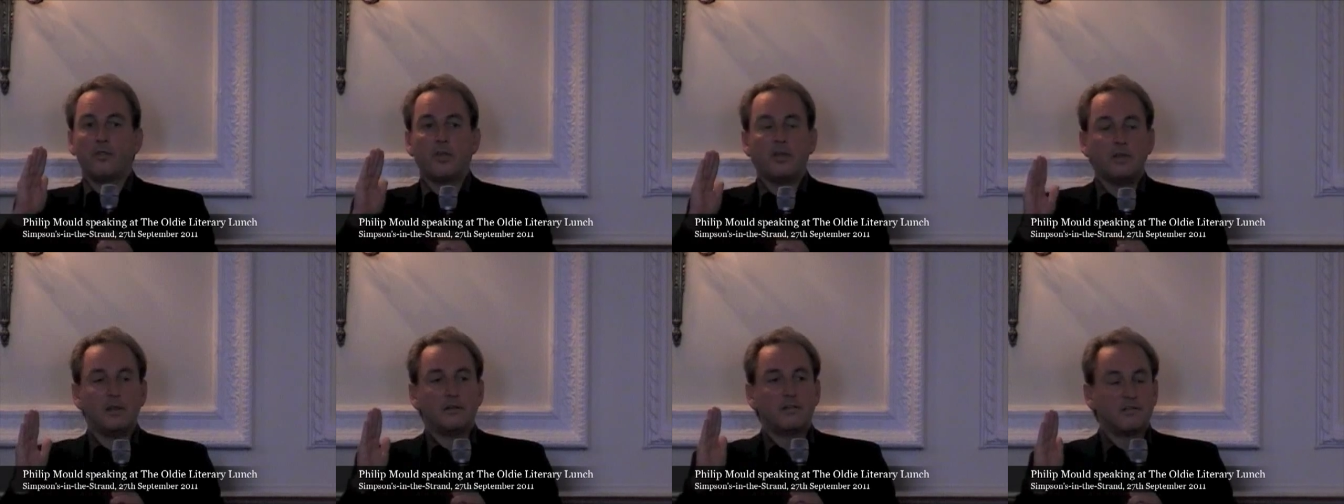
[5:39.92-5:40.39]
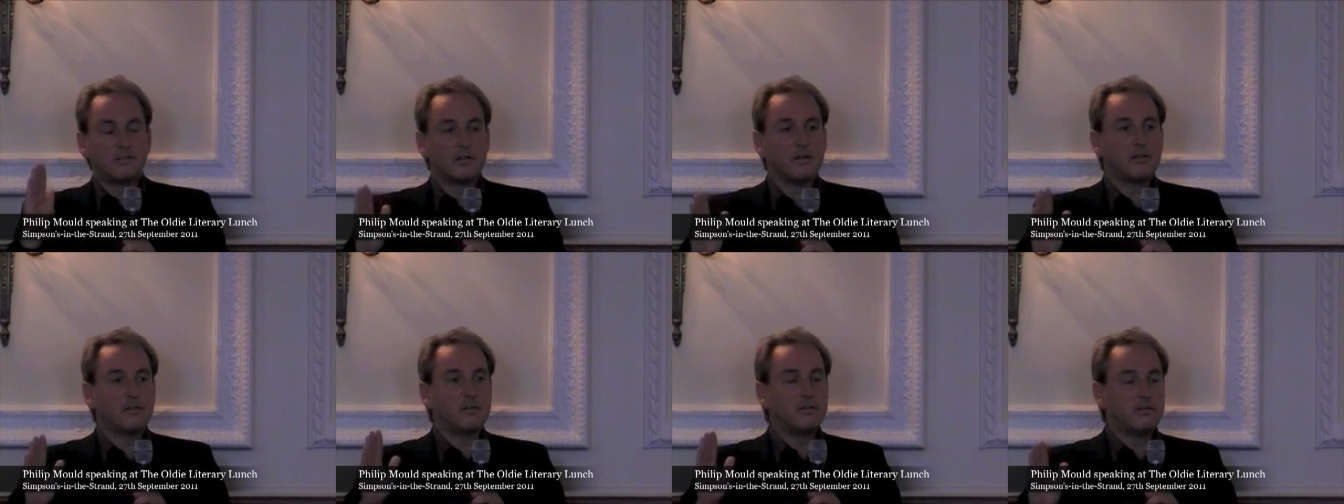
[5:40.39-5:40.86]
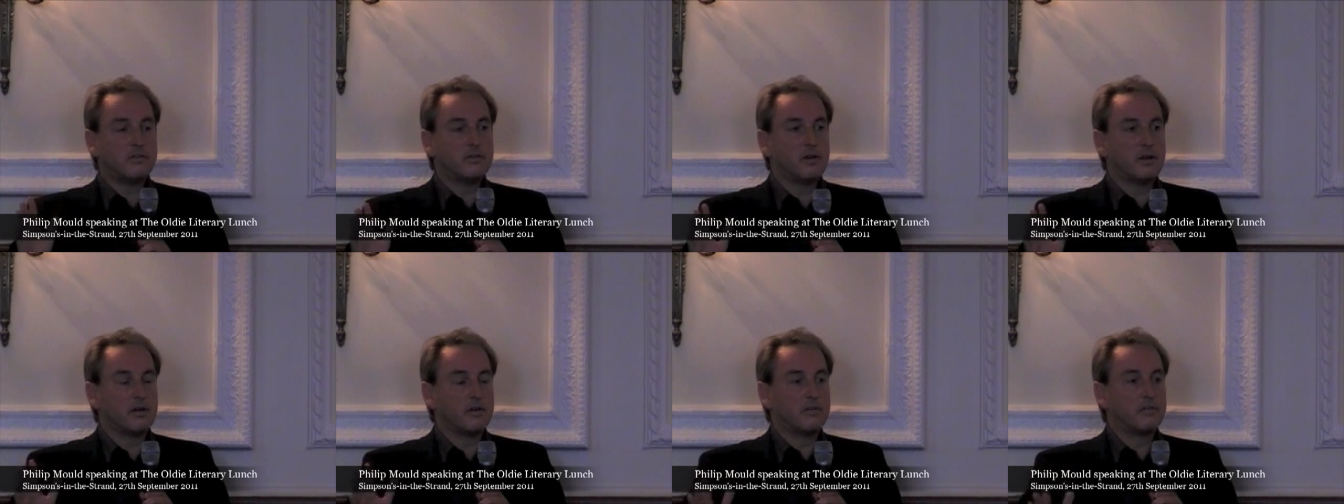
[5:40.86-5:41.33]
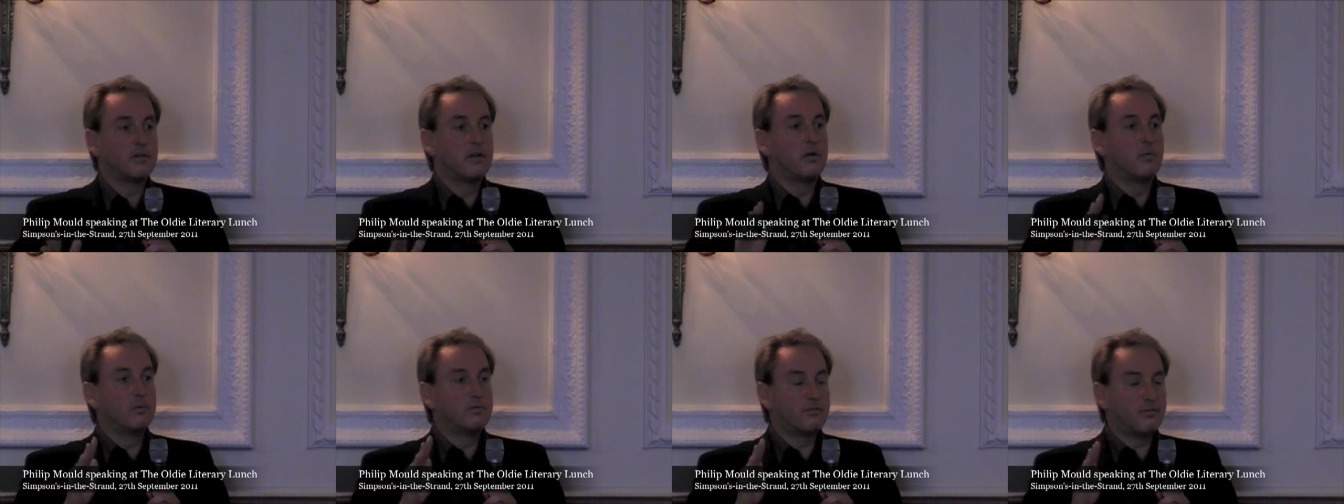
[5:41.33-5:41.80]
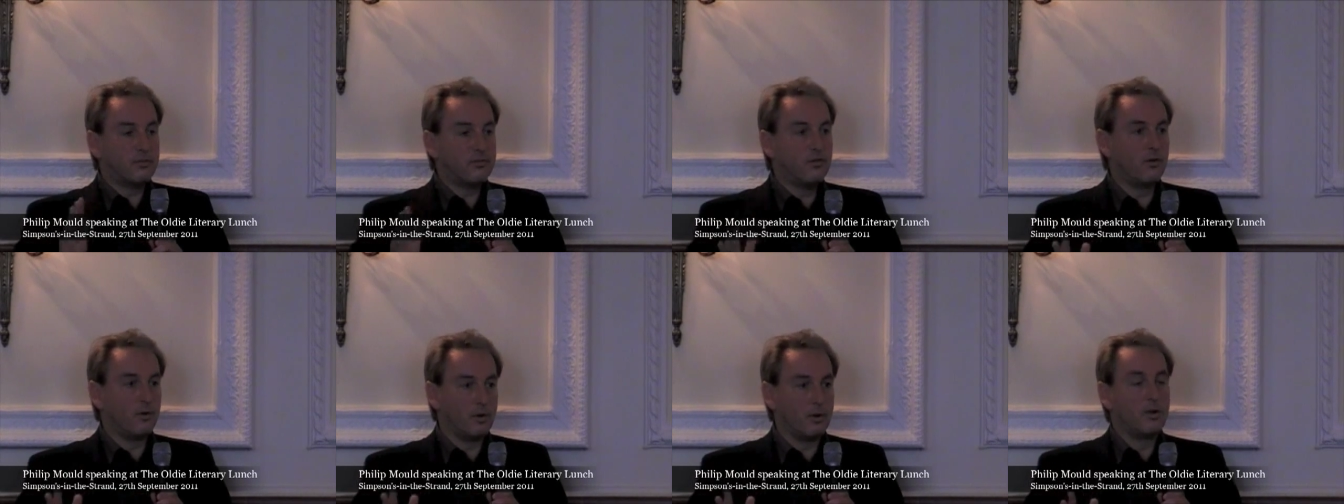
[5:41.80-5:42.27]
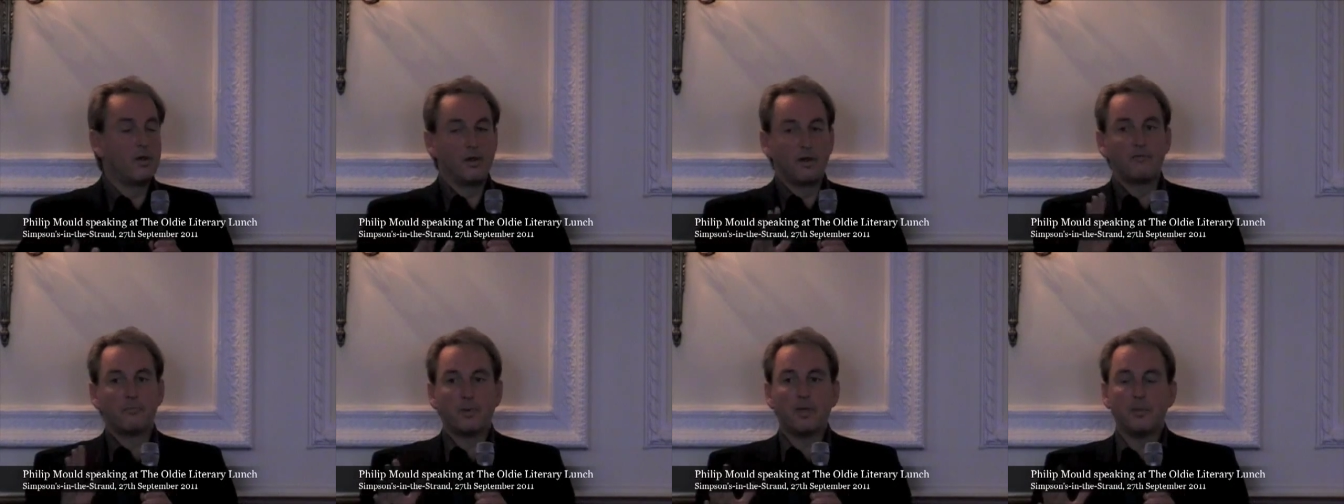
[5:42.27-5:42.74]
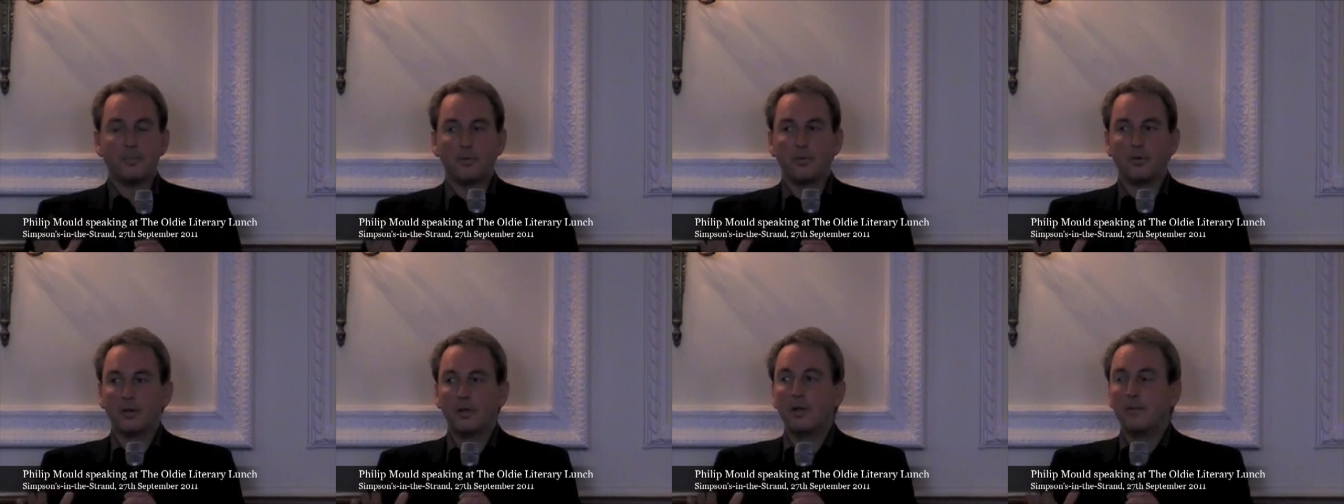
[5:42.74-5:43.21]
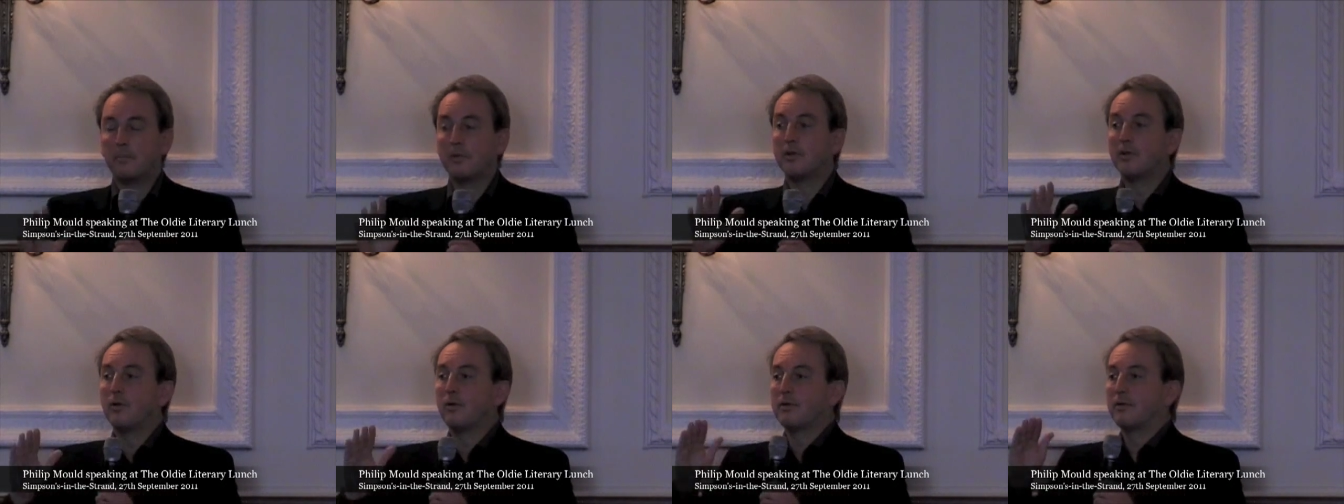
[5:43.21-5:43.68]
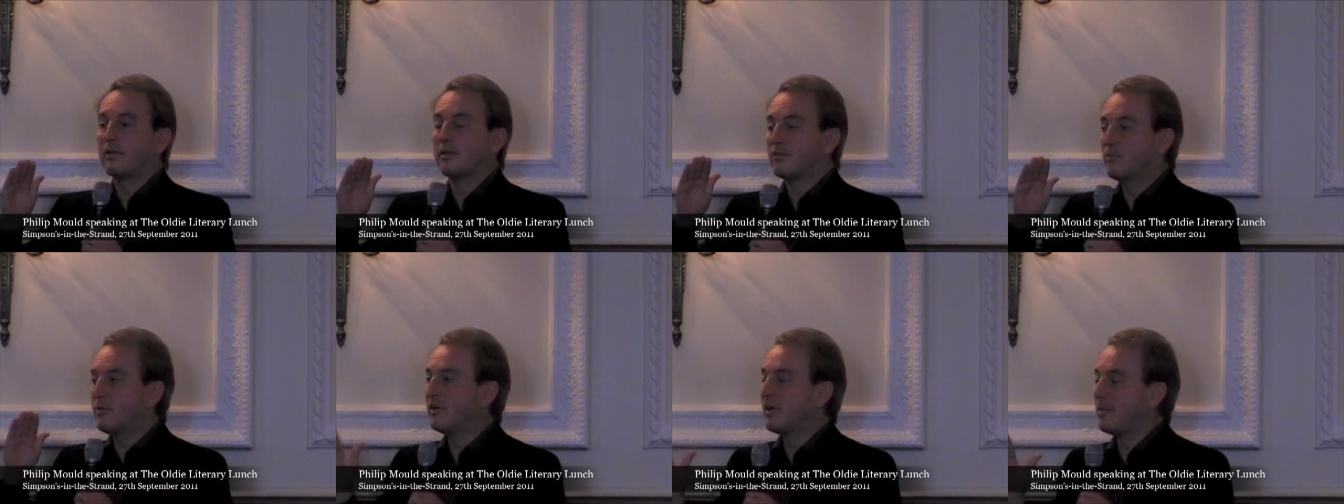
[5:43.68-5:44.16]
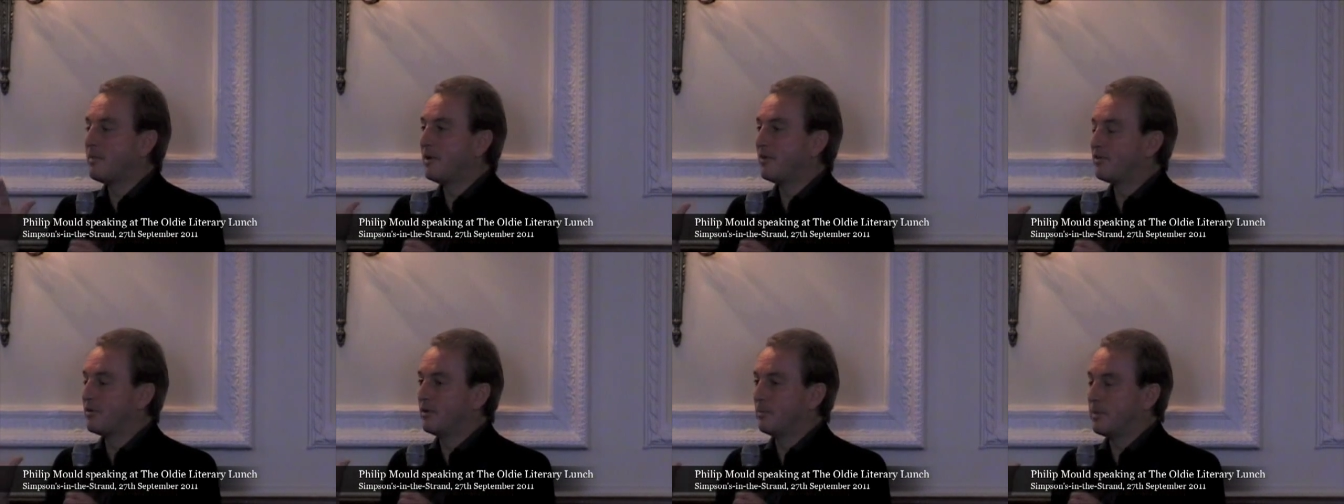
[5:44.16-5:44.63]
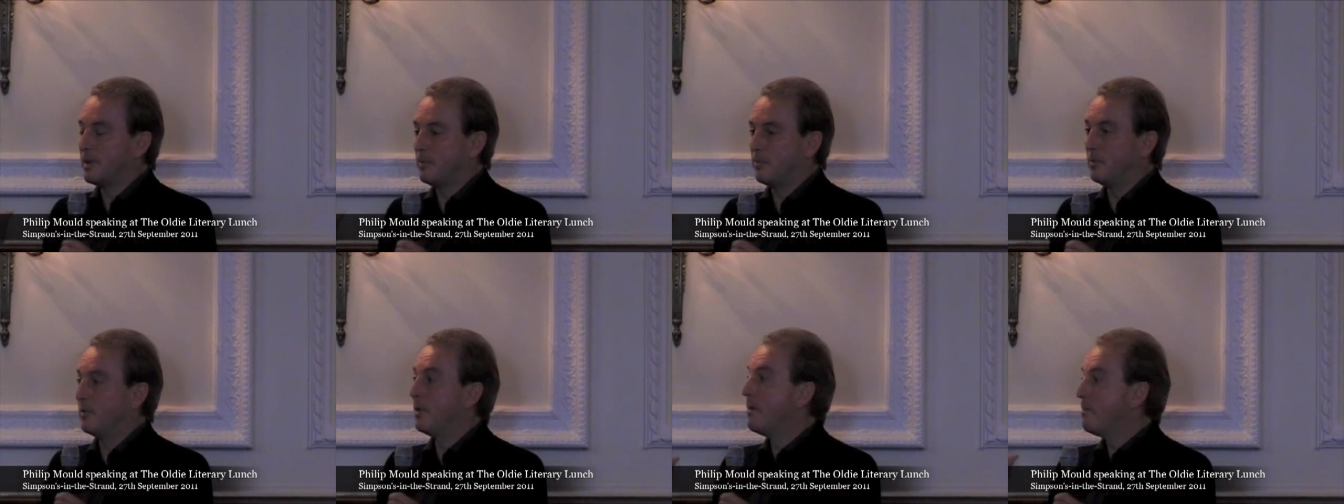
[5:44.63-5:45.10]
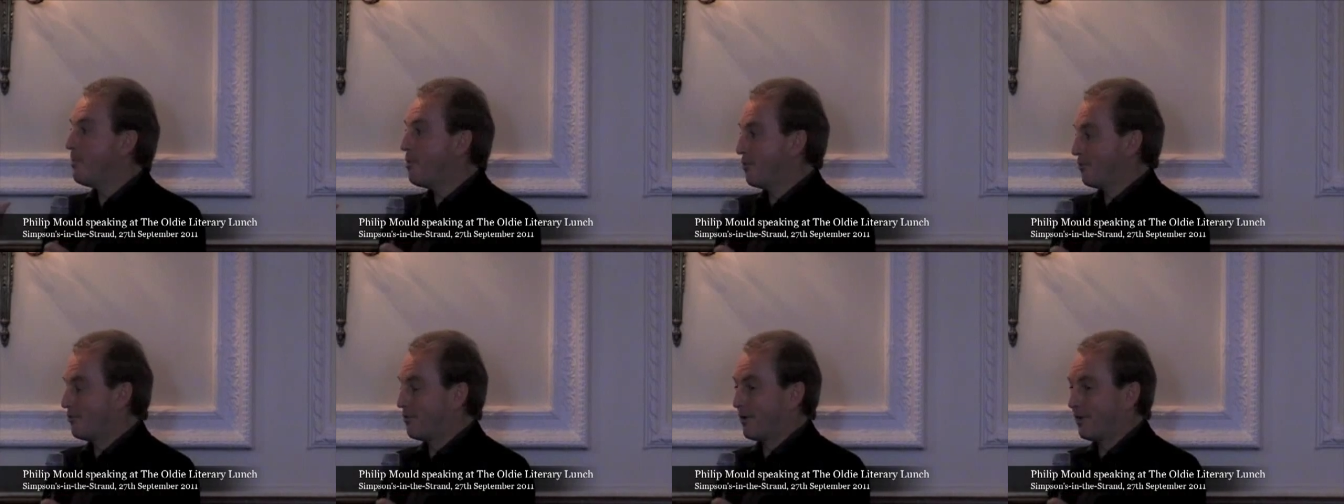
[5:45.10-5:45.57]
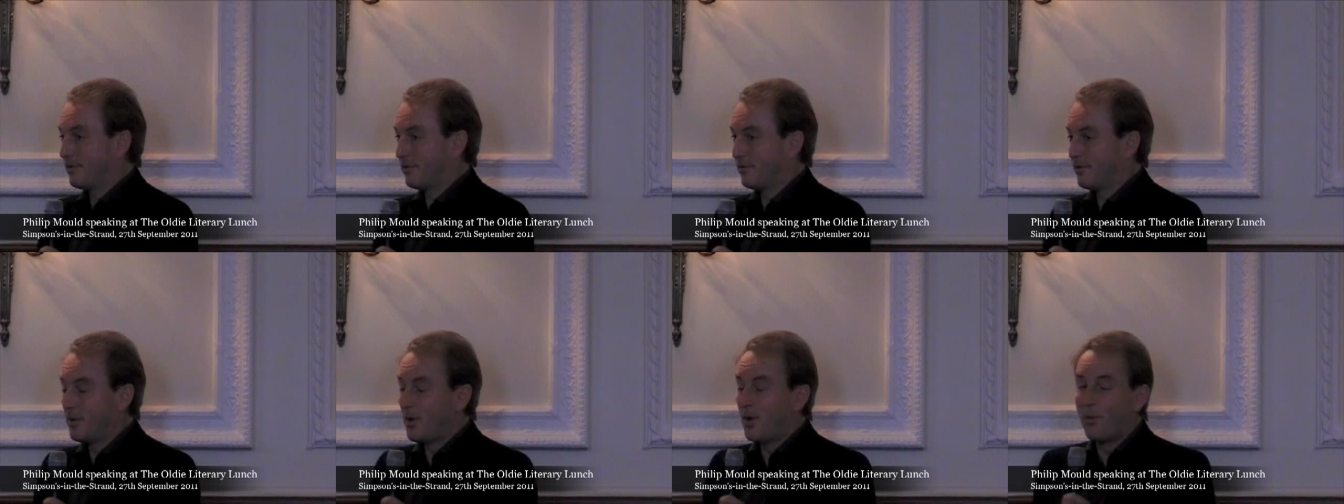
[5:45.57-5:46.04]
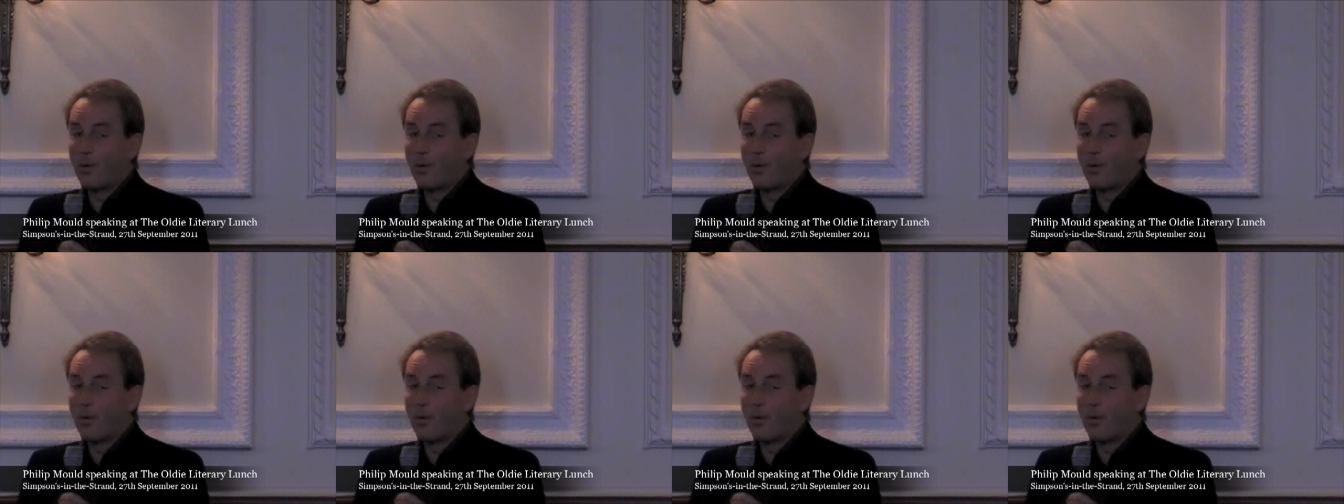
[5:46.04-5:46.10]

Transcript: The deserted church was full of people, but not two-dimensional people, portraits.